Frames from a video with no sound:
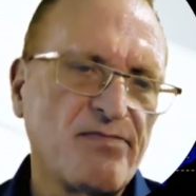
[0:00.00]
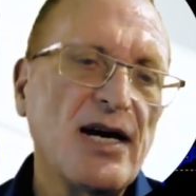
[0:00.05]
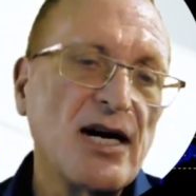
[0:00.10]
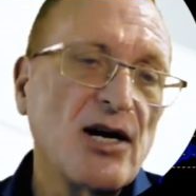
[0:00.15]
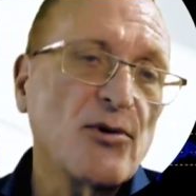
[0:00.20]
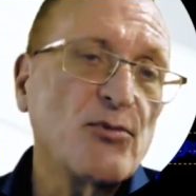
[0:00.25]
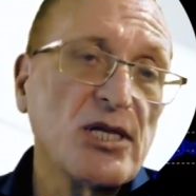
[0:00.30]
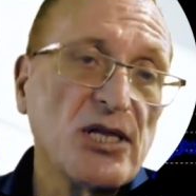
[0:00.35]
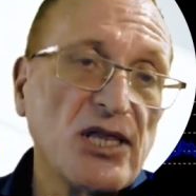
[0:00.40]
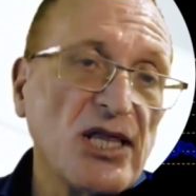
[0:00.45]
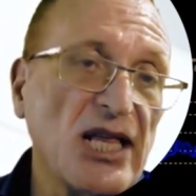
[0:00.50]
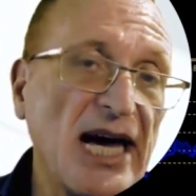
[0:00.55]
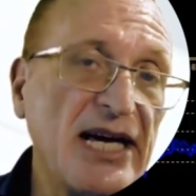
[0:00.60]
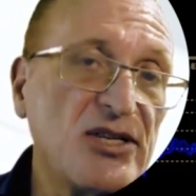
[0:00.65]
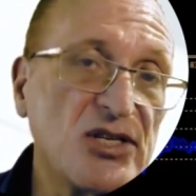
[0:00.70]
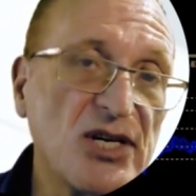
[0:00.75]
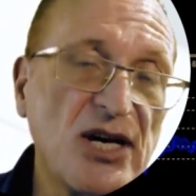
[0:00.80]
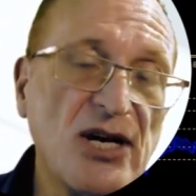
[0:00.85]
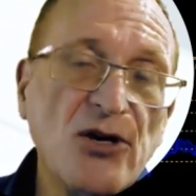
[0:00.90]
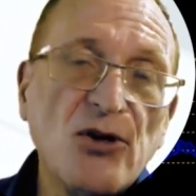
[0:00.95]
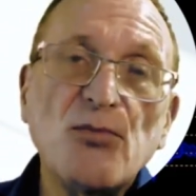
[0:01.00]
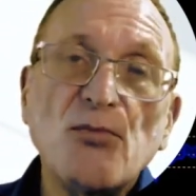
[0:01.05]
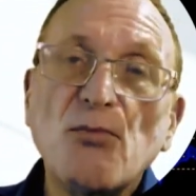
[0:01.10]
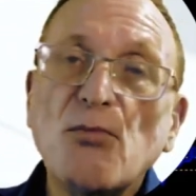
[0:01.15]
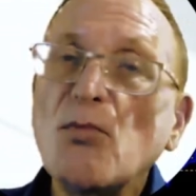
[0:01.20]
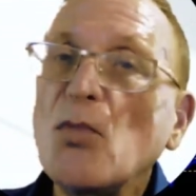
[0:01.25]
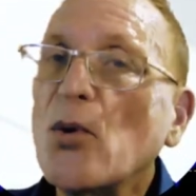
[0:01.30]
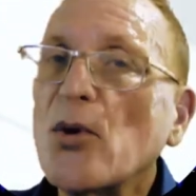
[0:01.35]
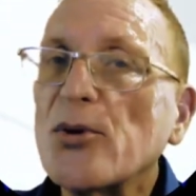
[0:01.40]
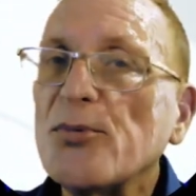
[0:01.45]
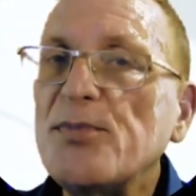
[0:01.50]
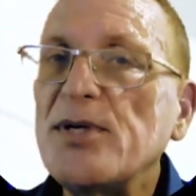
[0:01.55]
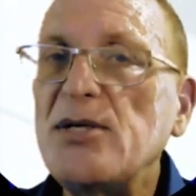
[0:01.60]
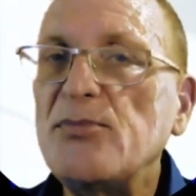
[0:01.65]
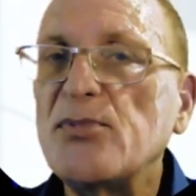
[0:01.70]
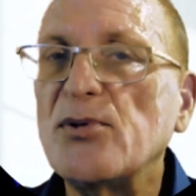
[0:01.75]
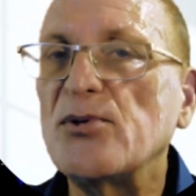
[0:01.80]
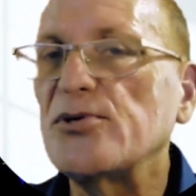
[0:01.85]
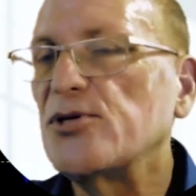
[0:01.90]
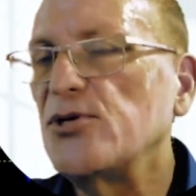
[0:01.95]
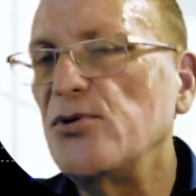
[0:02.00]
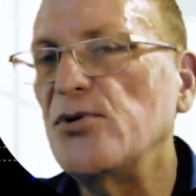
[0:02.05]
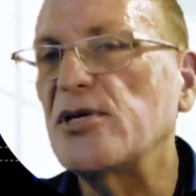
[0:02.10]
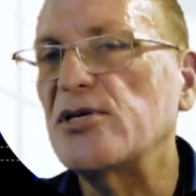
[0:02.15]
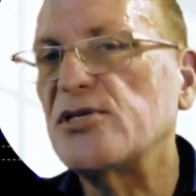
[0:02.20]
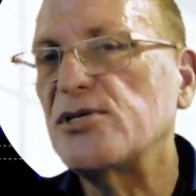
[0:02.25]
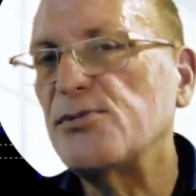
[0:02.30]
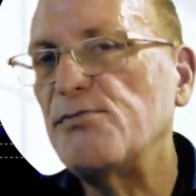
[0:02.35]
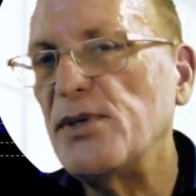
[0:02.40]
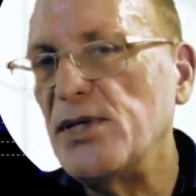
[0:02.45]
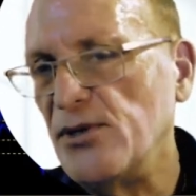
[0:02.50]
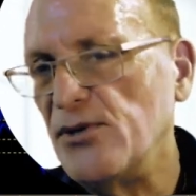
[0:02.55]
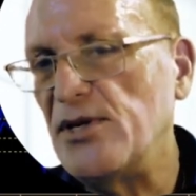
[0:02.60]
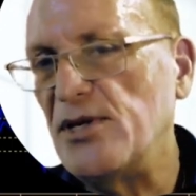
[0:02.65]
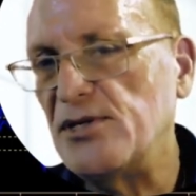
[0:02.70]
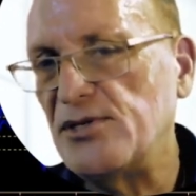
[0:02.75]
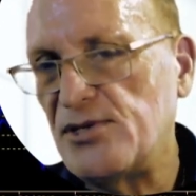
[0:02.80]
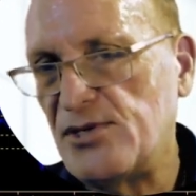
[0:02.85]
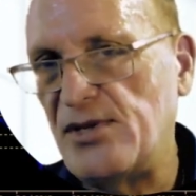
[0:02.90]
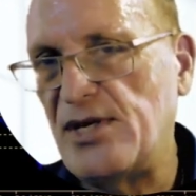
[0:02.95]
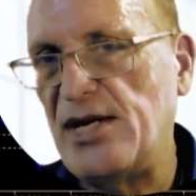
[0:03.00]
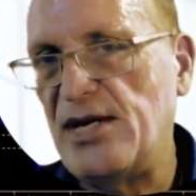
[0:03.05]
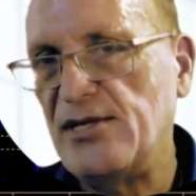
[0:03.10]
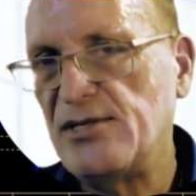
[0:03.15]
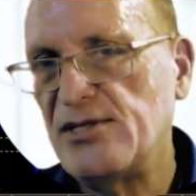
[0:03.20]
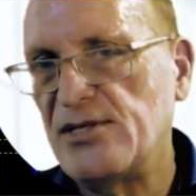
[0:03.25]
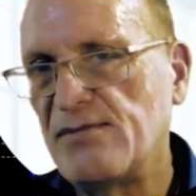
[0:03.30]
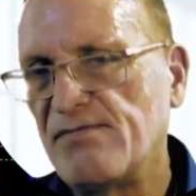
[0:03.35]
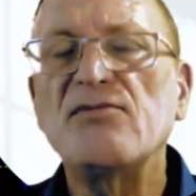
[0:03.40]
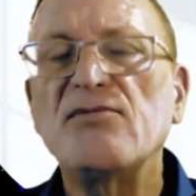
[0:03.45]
And I would like to help more people to experience that.